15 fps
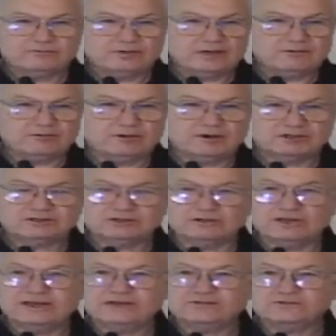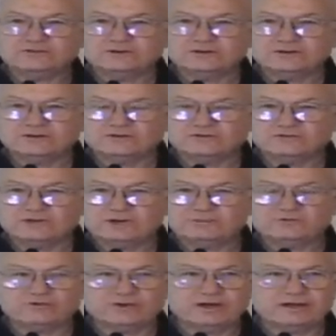have lots of lakes and
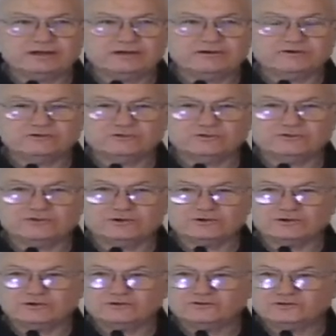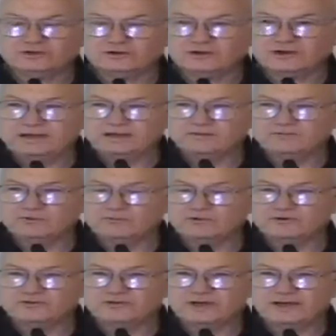streams around here, so if you're close to a lake, if you're
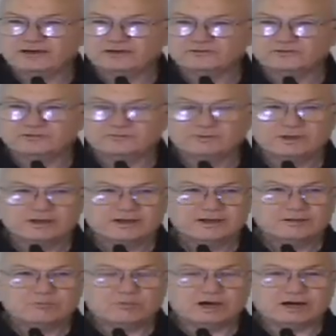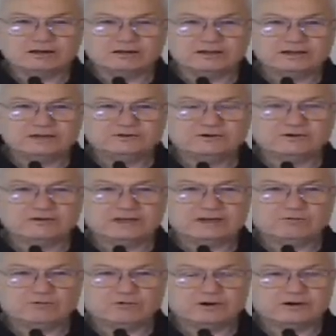washing a house by a lake, you're going to
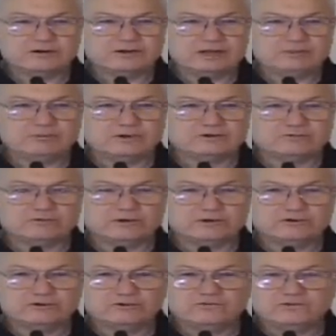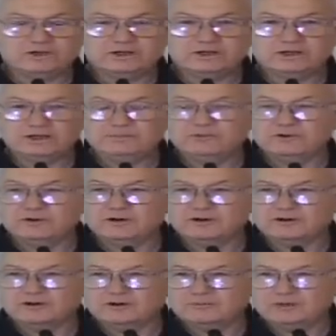have a water table that's 1 or 2 feet deep. You're not
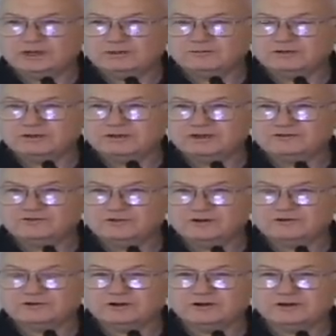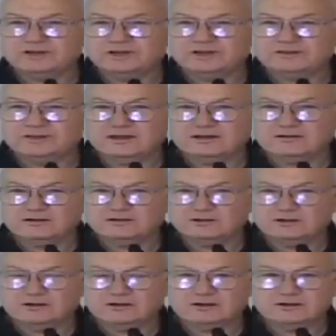going to be able to discharge hardly anything on the
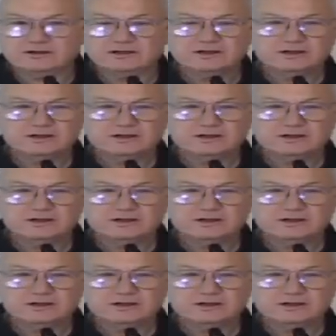lawn.